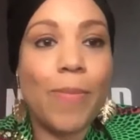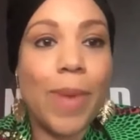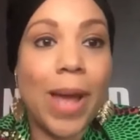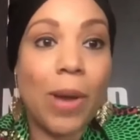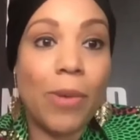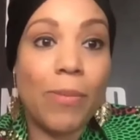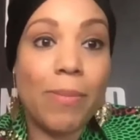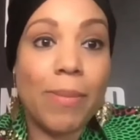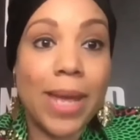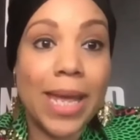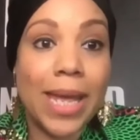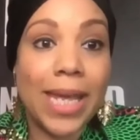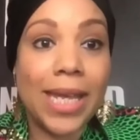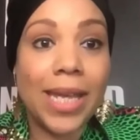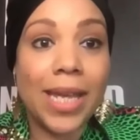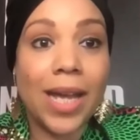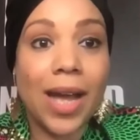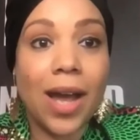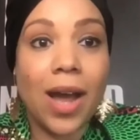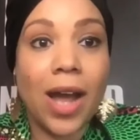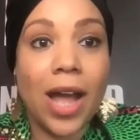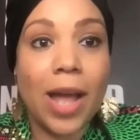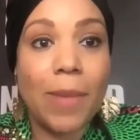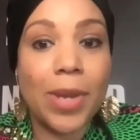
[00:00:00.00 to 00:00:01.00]
about me,
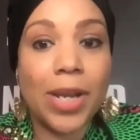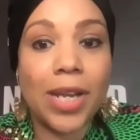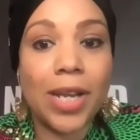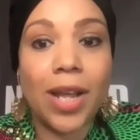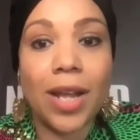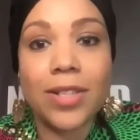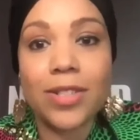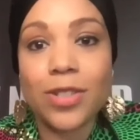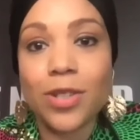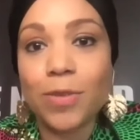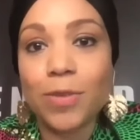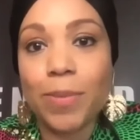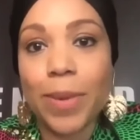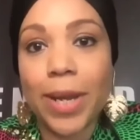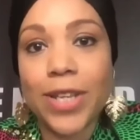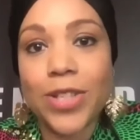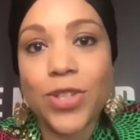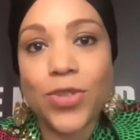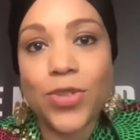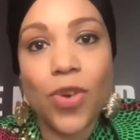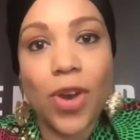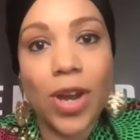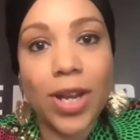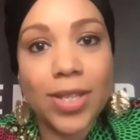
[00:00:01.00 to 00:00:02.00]
I'm a
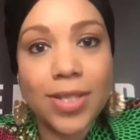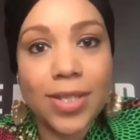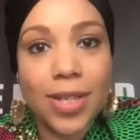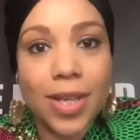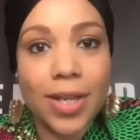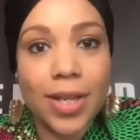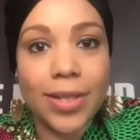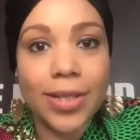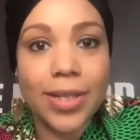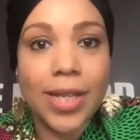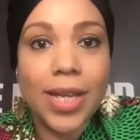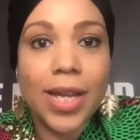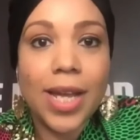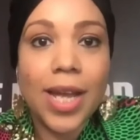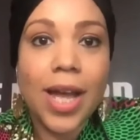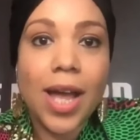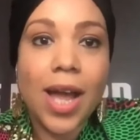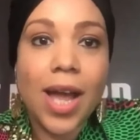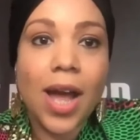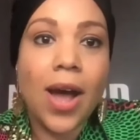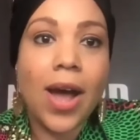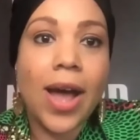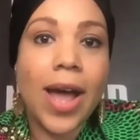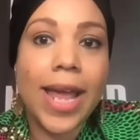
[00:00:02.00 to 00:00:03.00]
London-based writer.
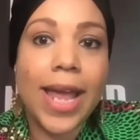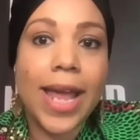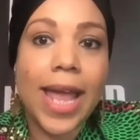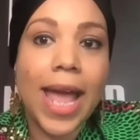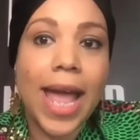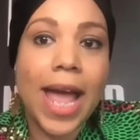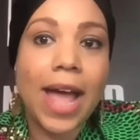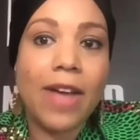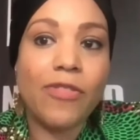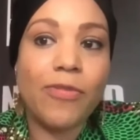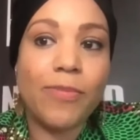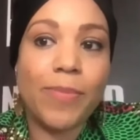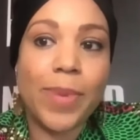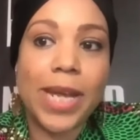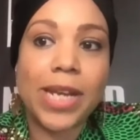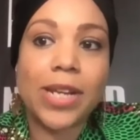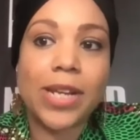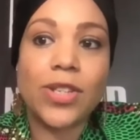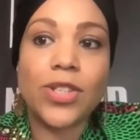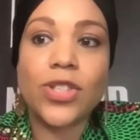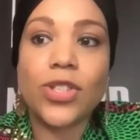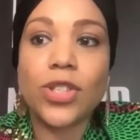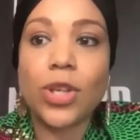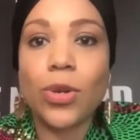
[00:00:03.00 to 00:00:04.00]
I have been
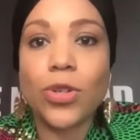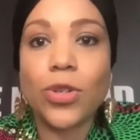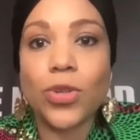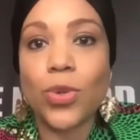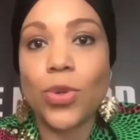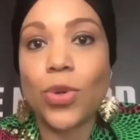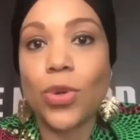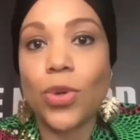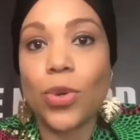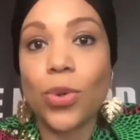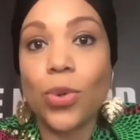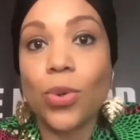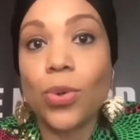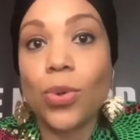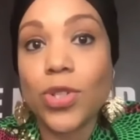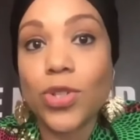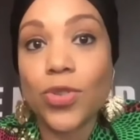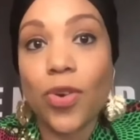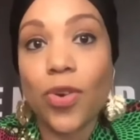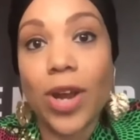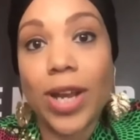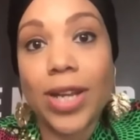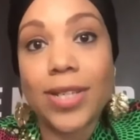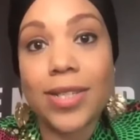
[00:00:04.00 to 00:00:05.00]
a social cause
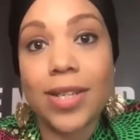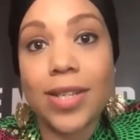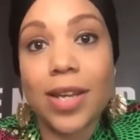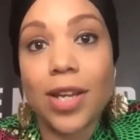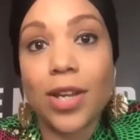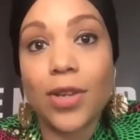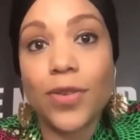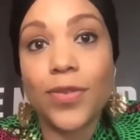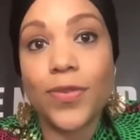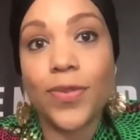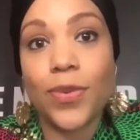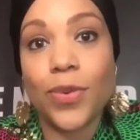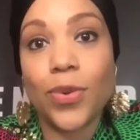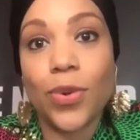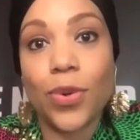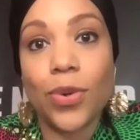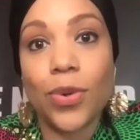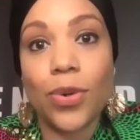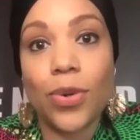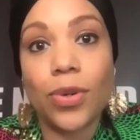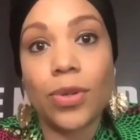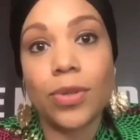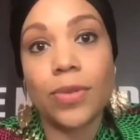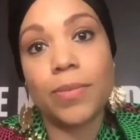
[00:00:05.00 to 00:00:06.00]
writer
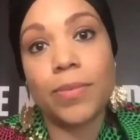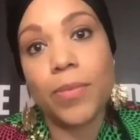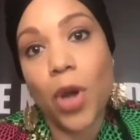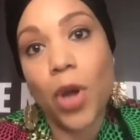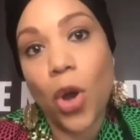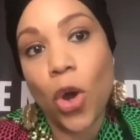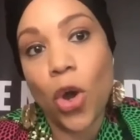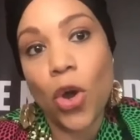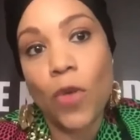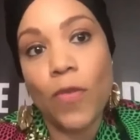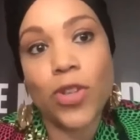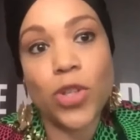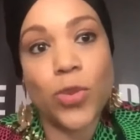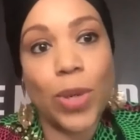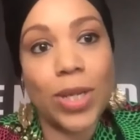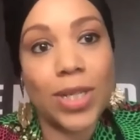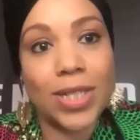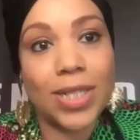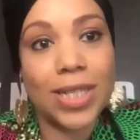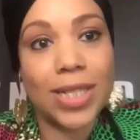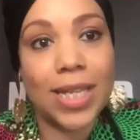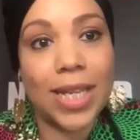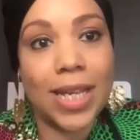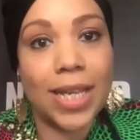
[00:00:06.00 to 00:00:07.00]
for over
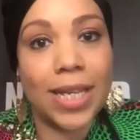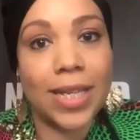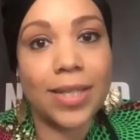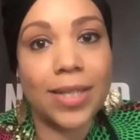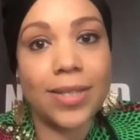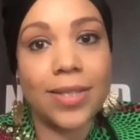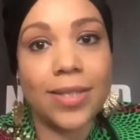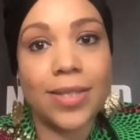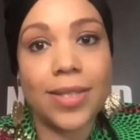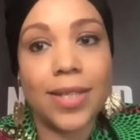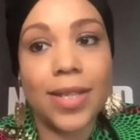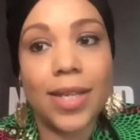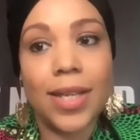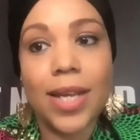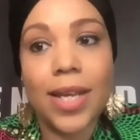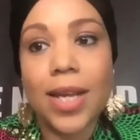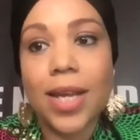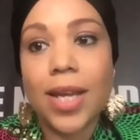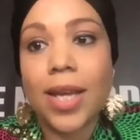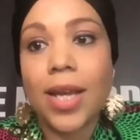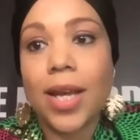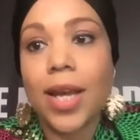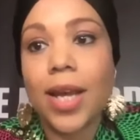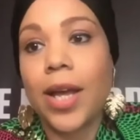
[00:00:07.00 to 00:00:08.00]
20 years.
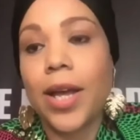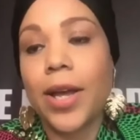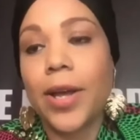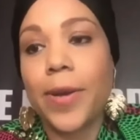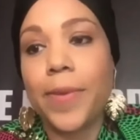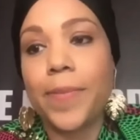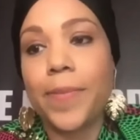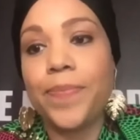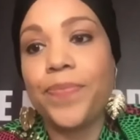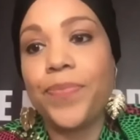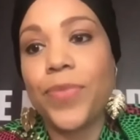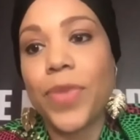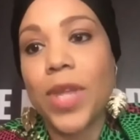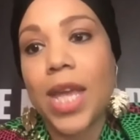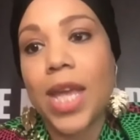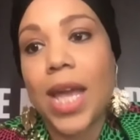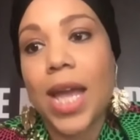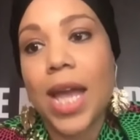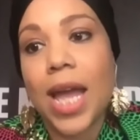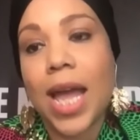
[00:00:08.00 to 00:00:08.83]
And